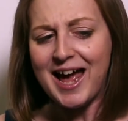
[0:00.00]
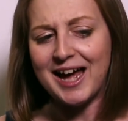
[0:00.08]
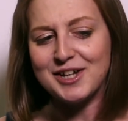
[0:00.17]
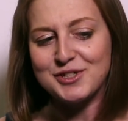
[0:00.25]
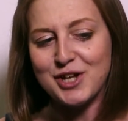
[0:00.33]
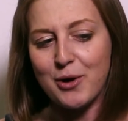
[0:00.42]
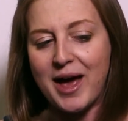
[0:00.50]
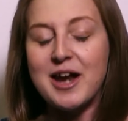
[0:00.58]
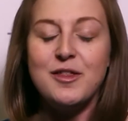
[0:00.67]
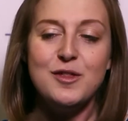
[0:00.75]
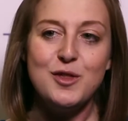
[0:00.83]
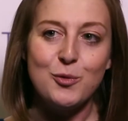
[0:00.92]
And so
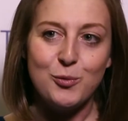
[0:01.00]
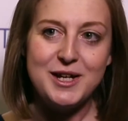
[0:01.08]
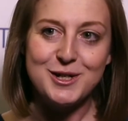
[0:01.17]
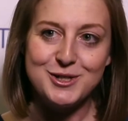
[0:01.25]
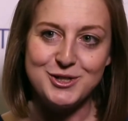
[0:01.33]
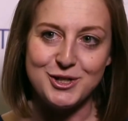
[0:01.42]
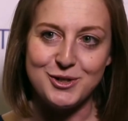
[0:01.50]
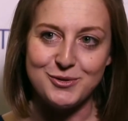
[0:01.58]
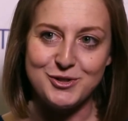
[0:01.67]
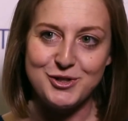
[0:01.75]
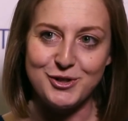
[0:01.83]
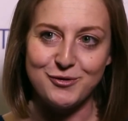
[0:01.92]
anything that we can do
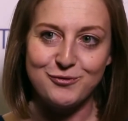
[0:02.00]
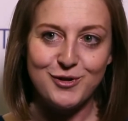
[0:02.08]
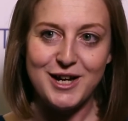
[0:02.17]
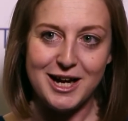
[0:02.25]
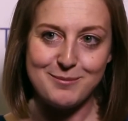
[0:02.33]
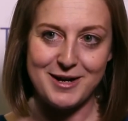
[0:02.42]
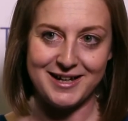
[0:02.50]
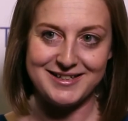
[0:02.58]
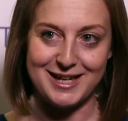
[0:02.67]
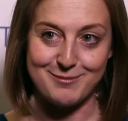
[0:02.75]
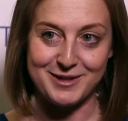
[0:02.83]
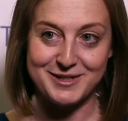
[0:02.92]
to free up
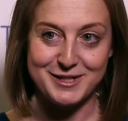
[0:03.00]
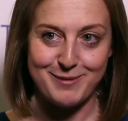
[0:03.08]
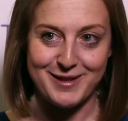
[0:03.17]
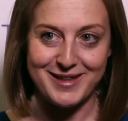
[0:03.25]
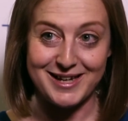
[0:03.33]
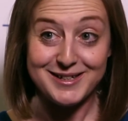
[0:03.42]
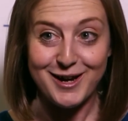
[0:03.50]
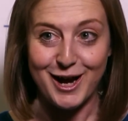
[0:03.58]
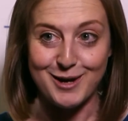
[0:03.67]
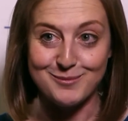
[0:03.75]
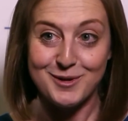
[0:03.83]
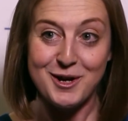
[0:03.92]
academics to spend their
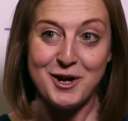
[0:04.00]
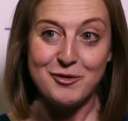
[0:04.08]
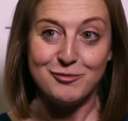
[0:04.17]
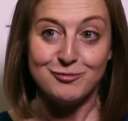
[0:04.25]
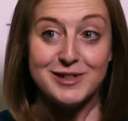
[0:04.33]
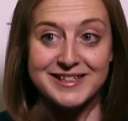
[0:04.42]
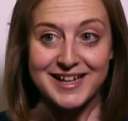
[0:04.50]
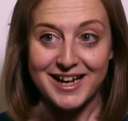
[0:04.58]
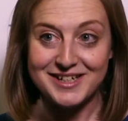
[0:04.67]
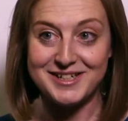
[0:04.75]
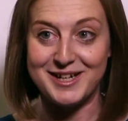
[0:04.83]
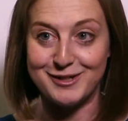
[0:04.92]
time
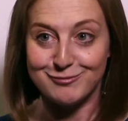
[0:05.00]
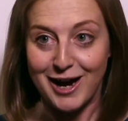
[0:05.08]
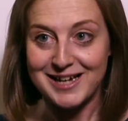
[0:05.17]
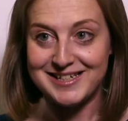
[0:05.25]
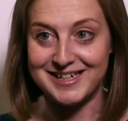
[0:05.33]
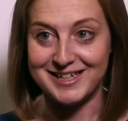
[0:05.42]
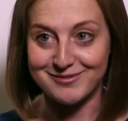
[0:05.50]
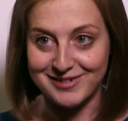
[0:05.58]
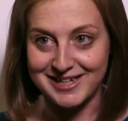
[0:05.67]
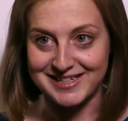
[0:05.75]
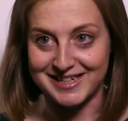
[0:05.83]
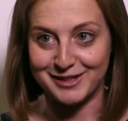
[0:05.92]
researching, writing,
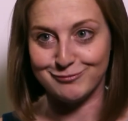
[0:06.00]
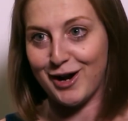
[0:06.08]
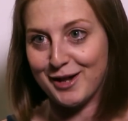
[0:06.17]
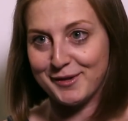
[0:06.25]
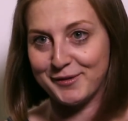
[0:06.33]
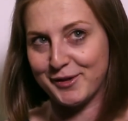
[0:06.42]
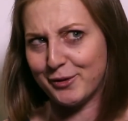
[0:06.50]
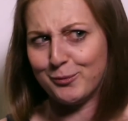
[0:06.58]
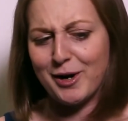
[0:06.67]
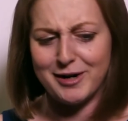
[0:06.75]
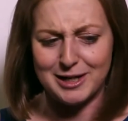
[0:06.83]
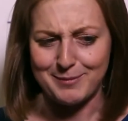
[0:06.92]
reading, rather than
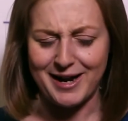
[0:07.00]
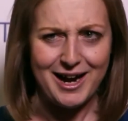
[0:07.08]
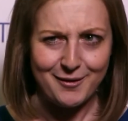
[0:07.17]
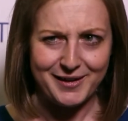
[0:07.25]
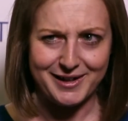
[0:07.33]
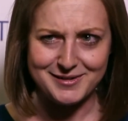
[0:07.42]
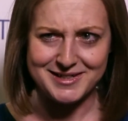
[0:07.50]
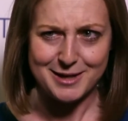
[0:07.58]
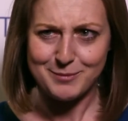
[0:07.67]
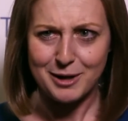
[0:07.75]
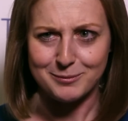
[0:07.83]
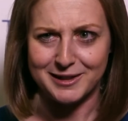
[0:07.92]
worrying about how they're going to
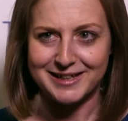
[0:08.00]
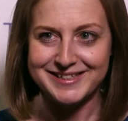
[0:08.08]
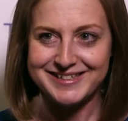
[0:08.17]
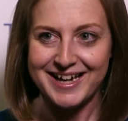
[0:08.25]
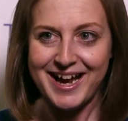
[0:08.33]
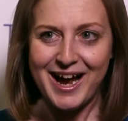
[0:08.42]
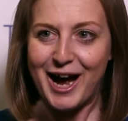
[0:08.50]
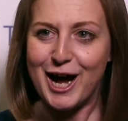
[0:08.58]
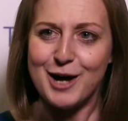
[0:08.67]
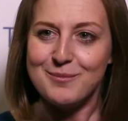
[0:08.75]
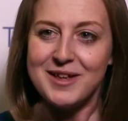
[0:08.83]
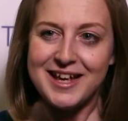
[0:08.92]
get published,
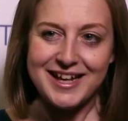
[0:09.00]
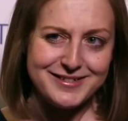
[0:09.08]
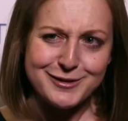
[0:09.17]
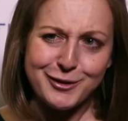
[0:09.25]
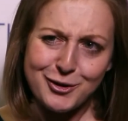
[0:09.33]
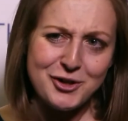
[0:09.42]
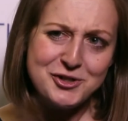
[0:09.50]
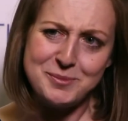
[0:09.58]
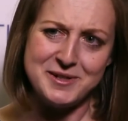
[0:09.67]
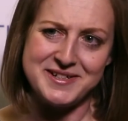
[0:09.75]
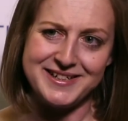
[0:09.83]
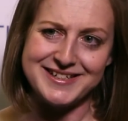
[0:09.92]
is
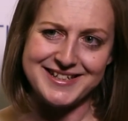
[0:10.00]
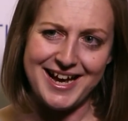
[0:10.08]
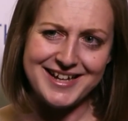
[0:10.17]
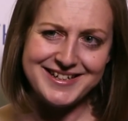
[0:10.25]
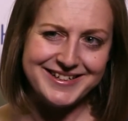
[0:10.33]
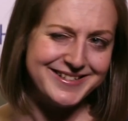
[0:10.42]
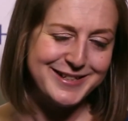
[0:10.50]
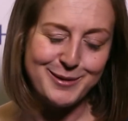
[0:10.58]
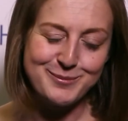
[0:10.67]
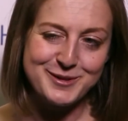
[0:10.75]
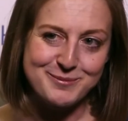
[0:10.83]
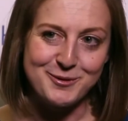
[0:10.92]
contributing to that in
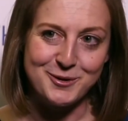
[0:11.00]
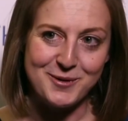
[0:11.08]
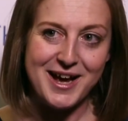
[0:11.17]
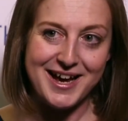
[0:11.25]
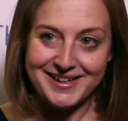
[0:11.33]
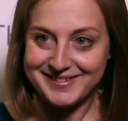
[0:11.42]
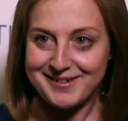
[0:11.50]
some small way.